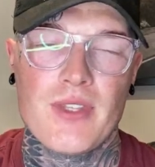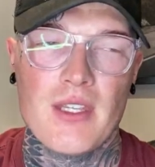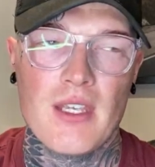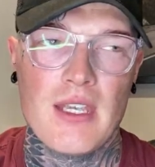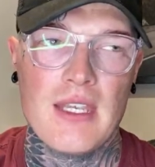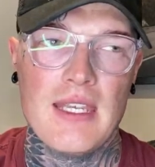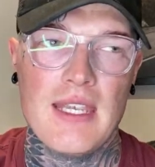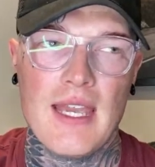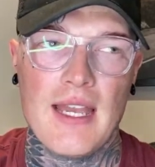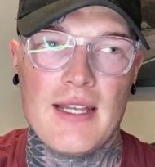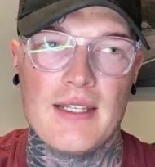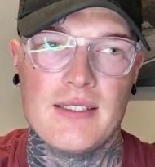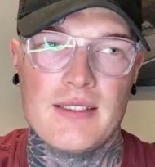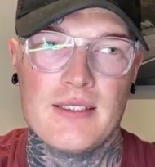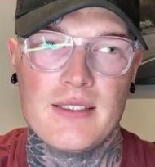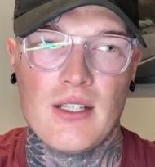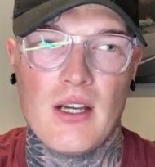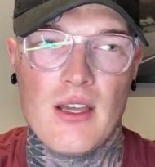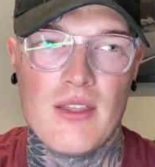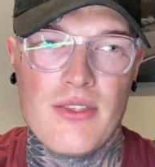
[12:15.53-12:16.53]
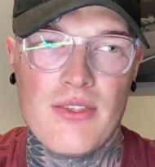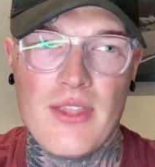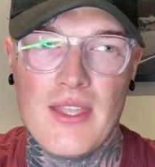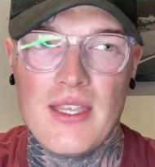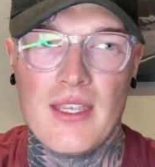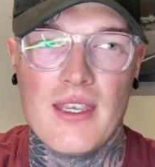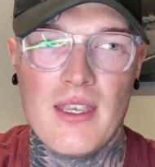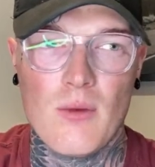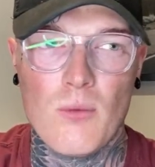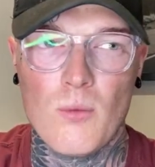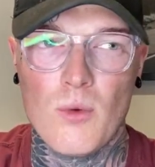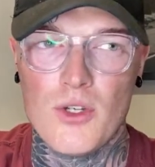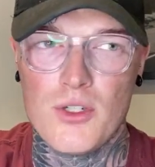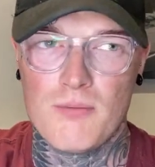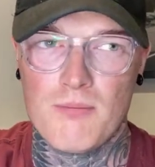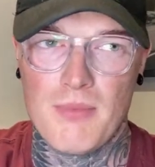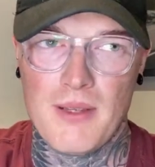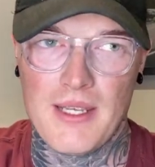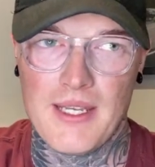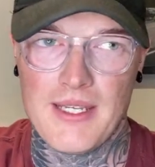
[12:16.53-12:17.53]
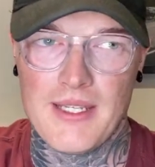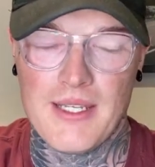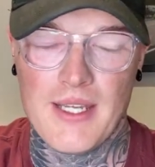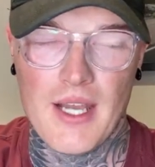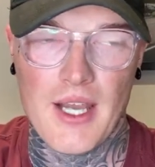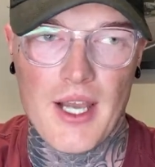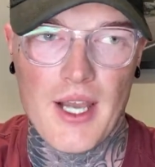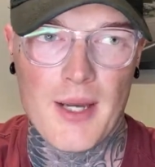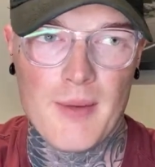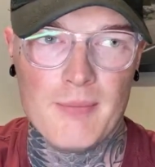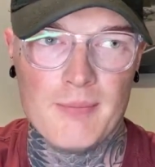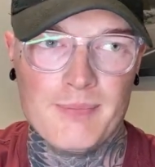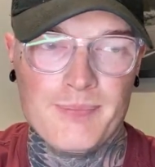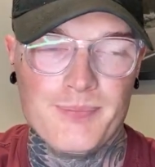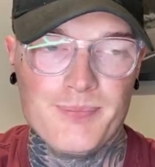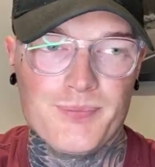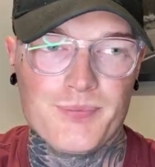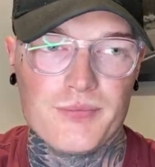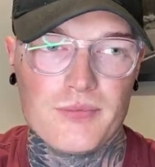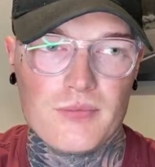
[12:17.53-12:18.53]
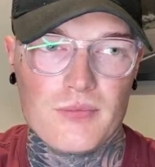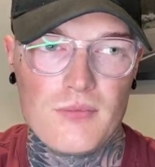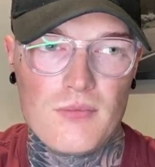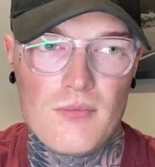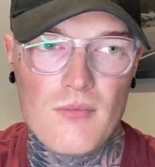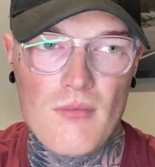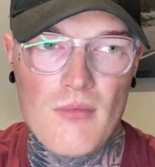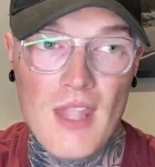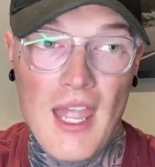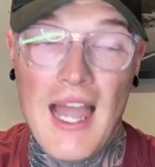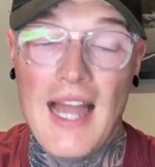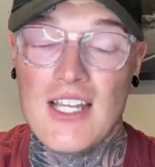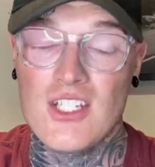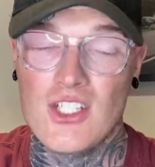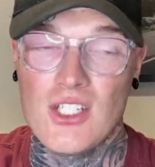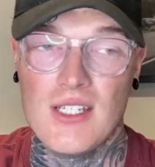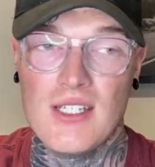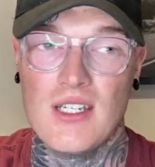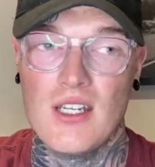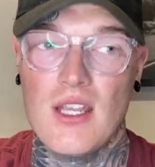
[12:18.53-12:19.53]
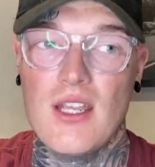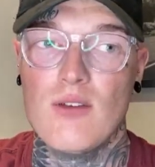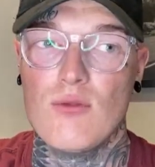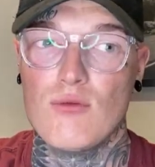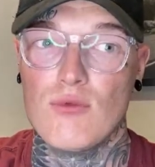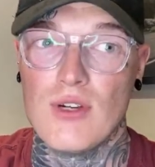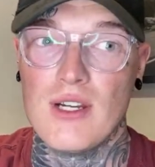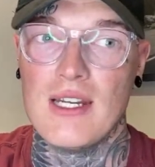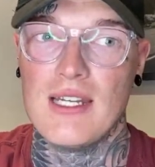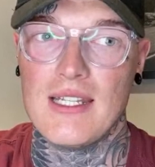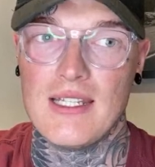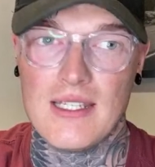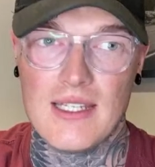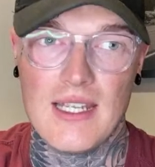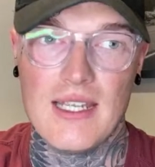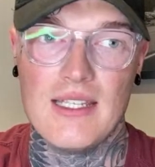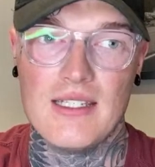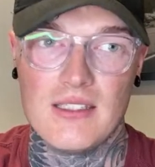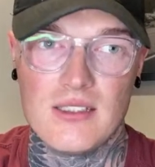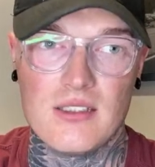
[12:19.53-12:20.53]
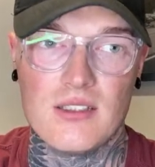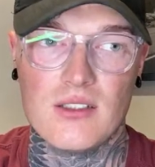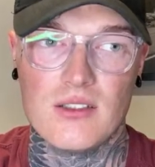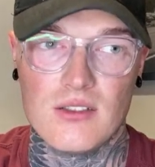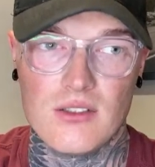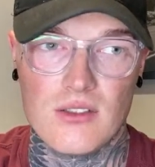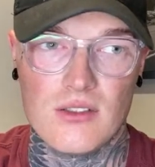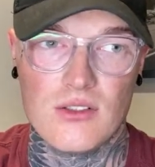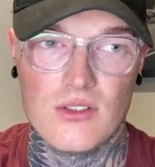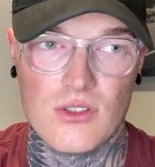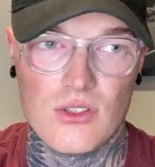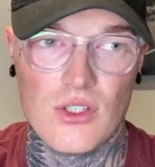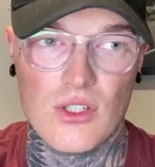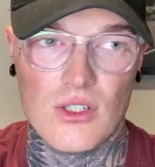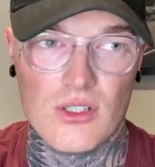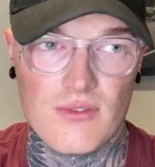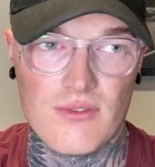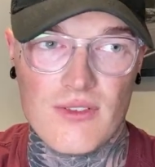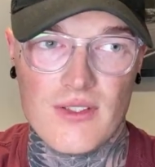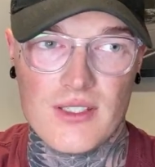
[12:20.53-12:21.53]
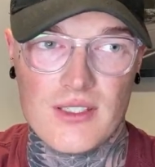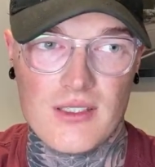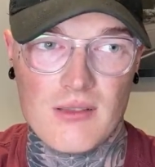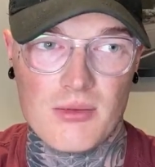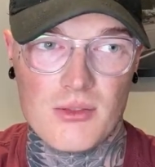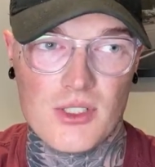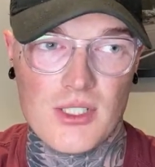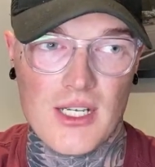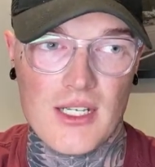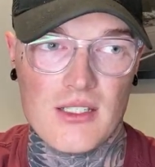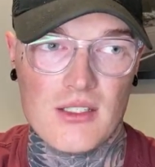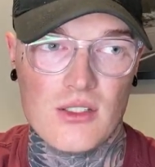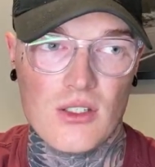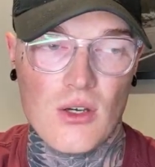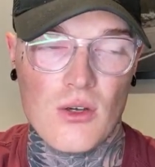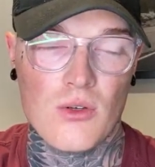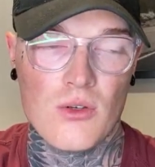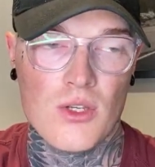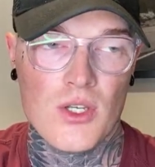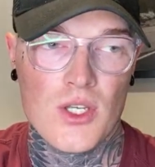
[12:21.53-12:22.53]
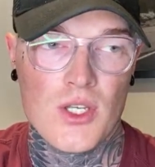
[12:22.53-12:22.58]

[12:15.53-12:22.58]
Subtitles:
Yes, I think it would be. Actually, it really is good for the stipple shade. So